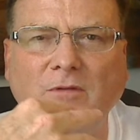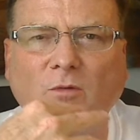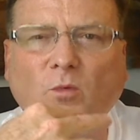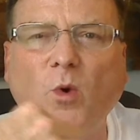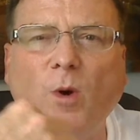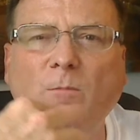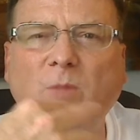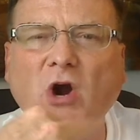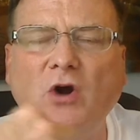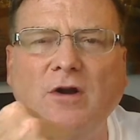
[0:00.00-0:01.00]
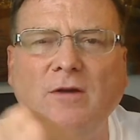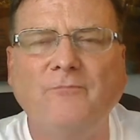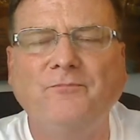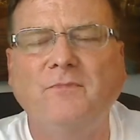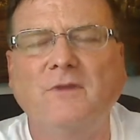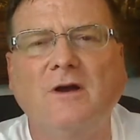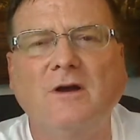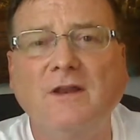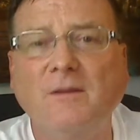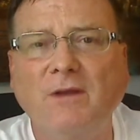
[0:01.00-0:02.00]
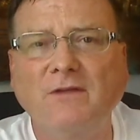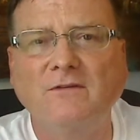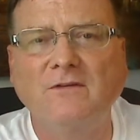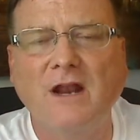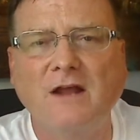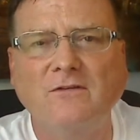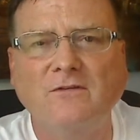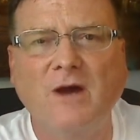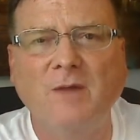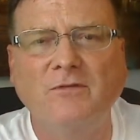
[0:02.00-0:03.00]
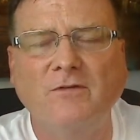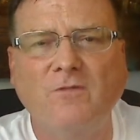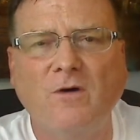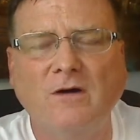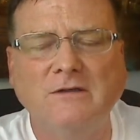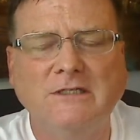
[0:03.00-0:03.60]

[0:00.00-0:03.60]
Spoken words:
warm burn in the places that I described so far.